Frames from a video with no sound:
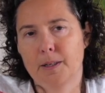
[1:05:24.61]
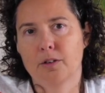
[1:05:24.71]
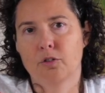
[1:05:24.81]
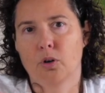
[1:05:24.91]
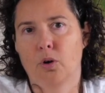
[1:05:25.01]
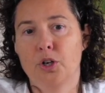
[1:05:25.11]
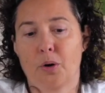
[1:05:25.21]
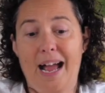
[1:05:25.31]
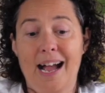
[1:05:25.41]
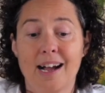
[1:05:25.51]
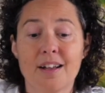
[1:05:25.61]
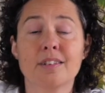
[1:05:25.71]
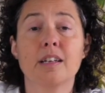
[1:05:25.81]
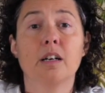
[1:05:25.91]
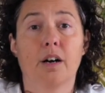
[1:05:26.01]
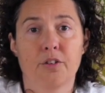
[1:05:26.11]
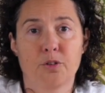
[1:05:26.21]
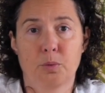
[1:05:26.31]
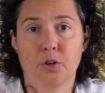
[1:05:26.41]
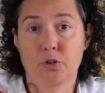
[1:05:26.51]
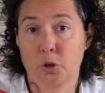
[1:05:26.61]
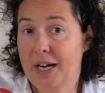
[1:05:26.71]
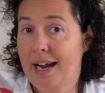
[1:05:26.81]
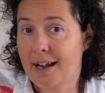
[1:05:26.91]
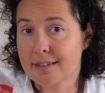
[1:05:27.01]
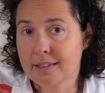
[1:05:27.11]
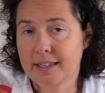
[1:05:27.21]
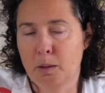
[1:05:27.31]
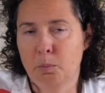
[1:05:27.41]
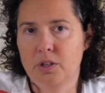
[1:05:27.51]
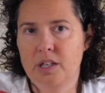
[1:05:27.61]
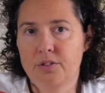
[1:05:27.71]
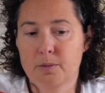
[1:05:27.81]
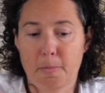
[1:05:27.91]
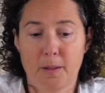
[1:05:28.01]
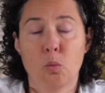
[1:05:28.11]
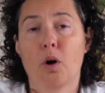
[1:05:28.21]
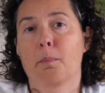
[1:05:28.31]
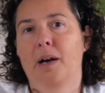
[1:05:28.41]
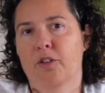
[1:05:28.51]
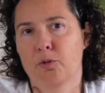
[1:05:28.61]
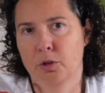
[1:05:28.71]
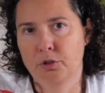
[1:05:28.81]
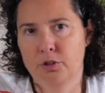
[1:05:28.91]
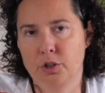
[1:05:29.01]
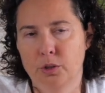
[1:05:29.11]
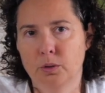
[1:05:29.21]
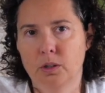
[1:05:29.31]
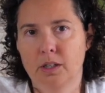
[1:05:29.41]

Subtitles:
So you're asking customers or you're asking employees what matters most to you.